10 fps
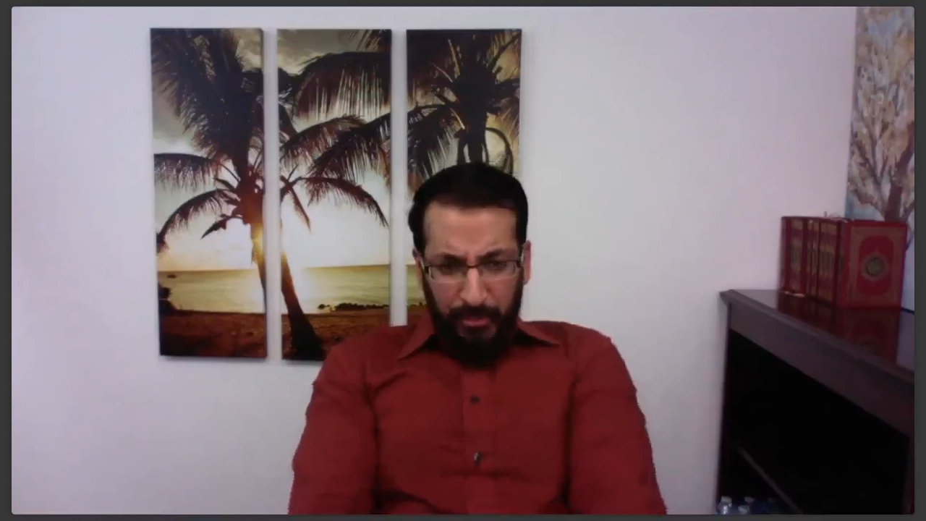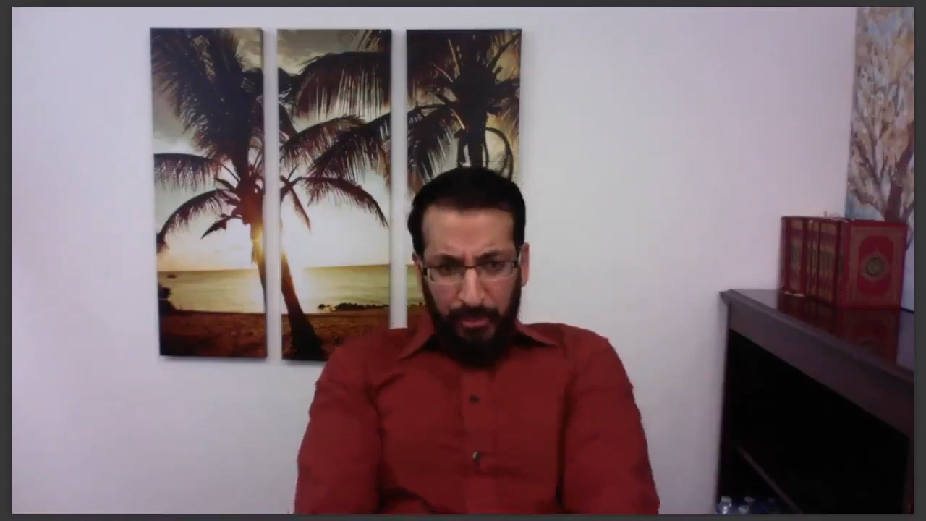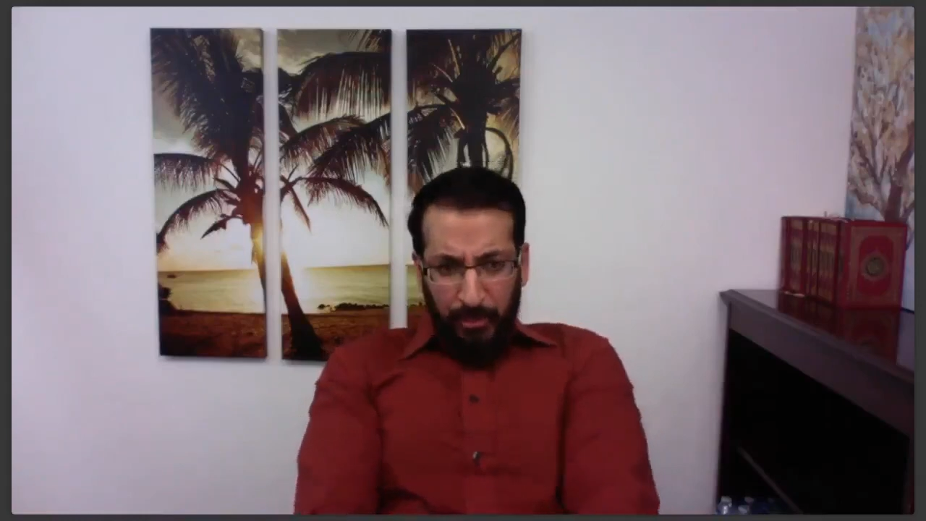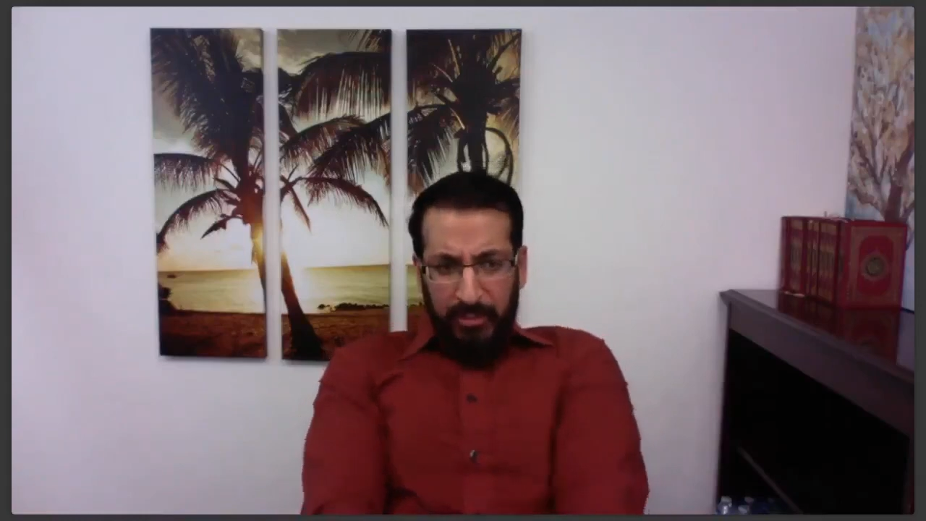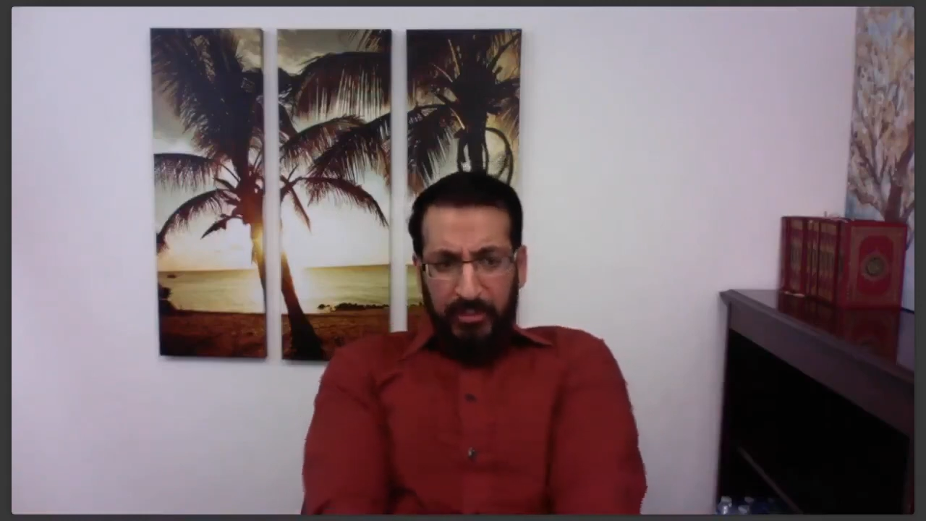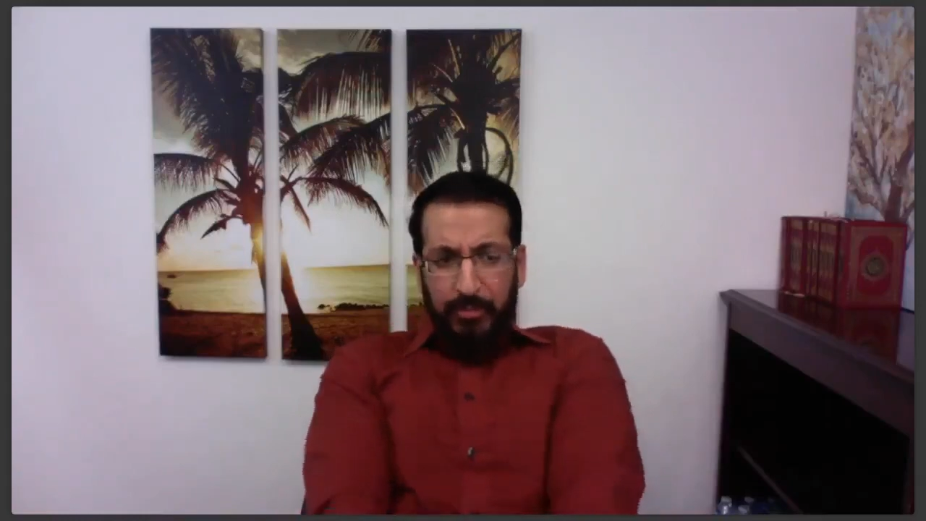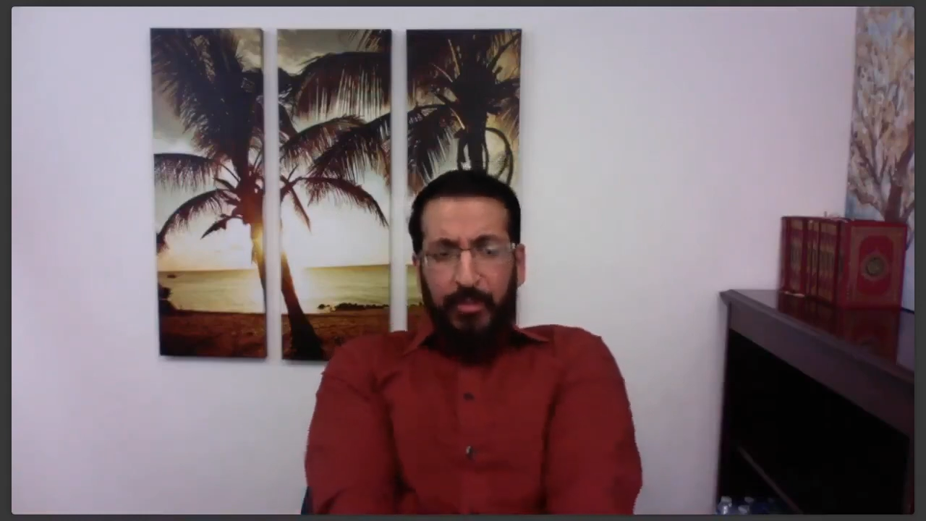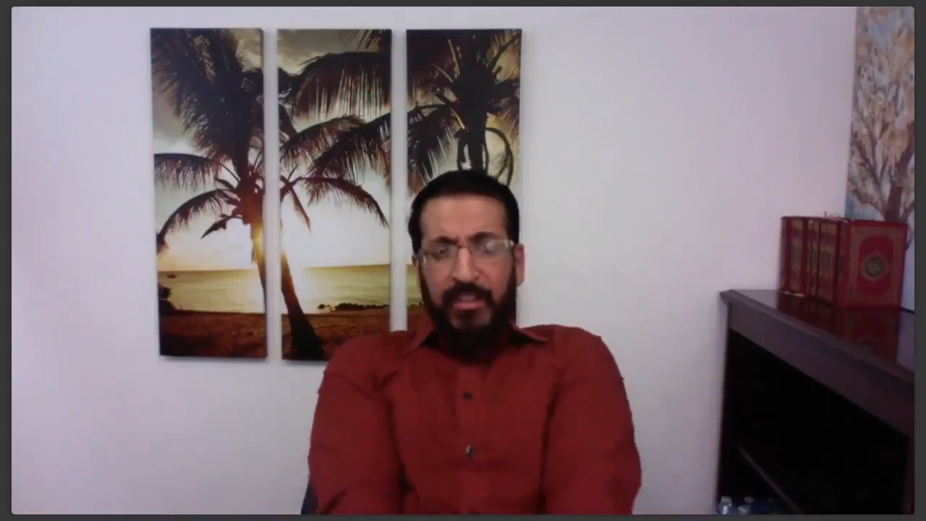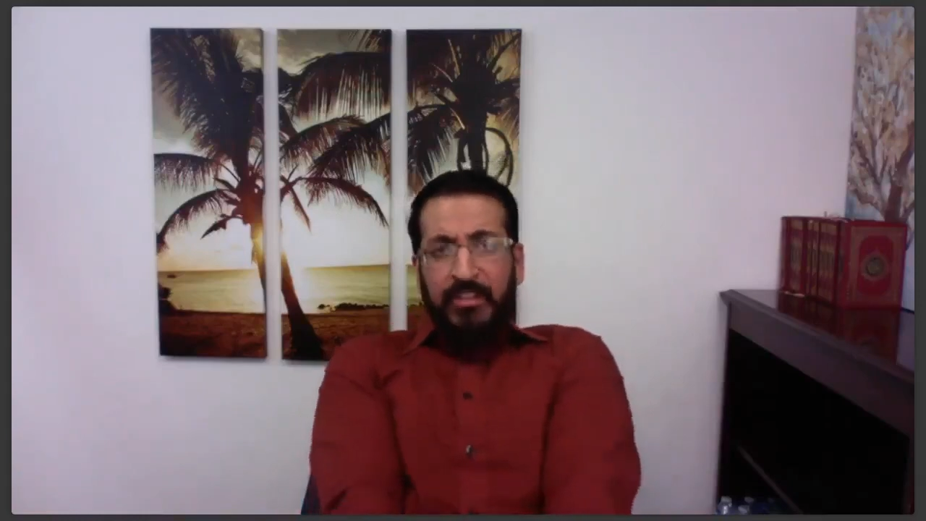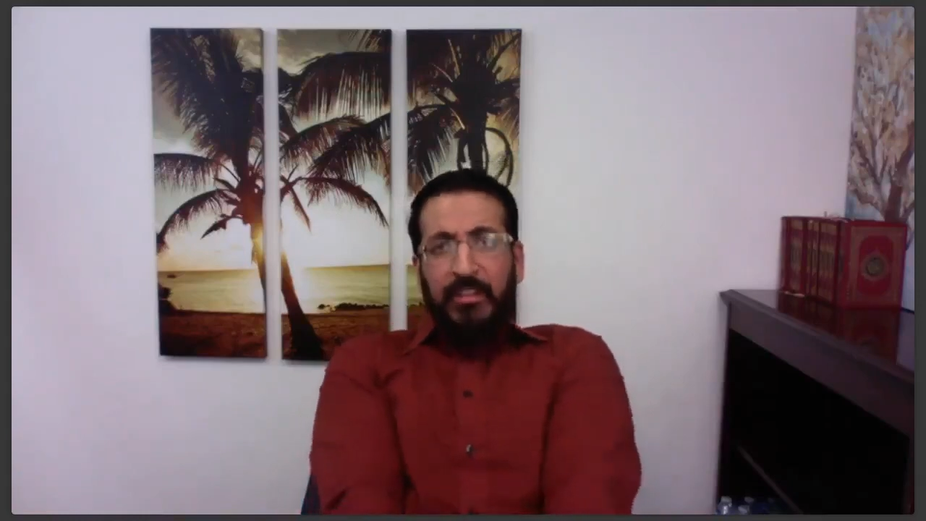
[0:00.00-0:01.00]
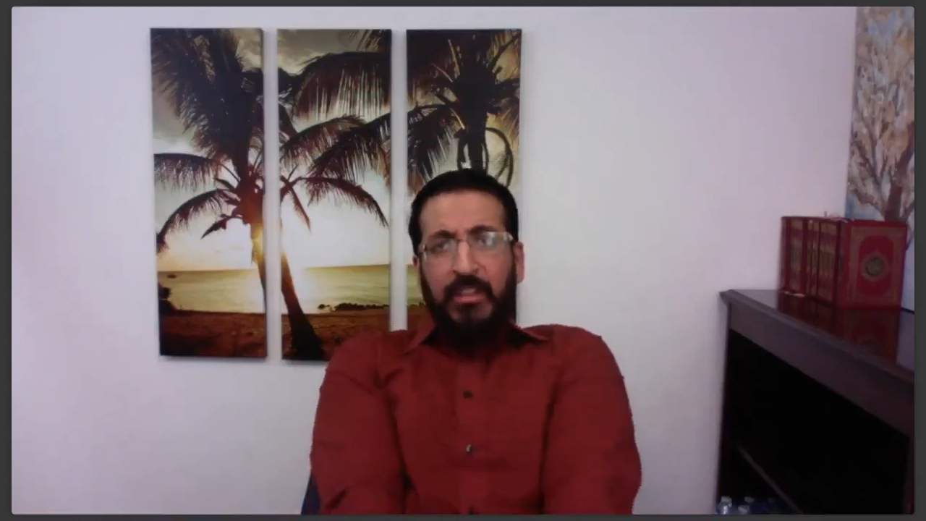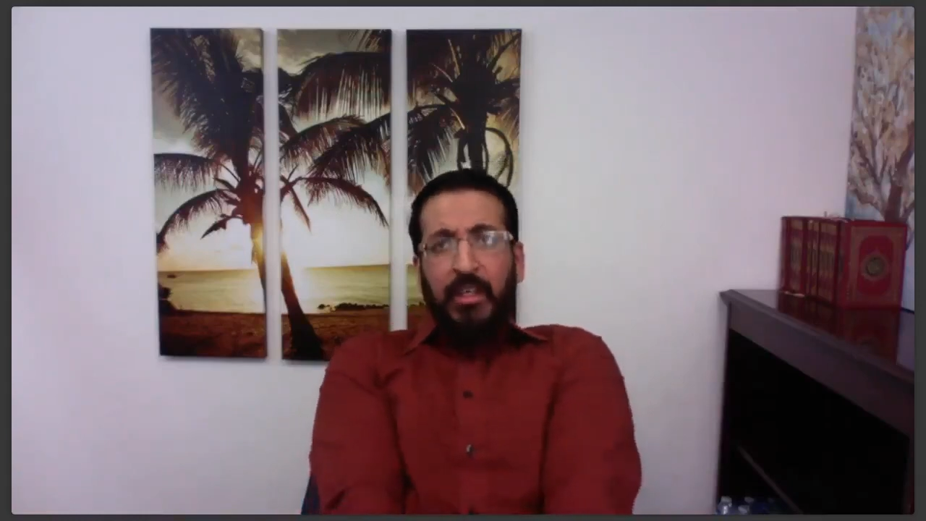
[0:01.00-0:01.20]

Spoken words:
this, but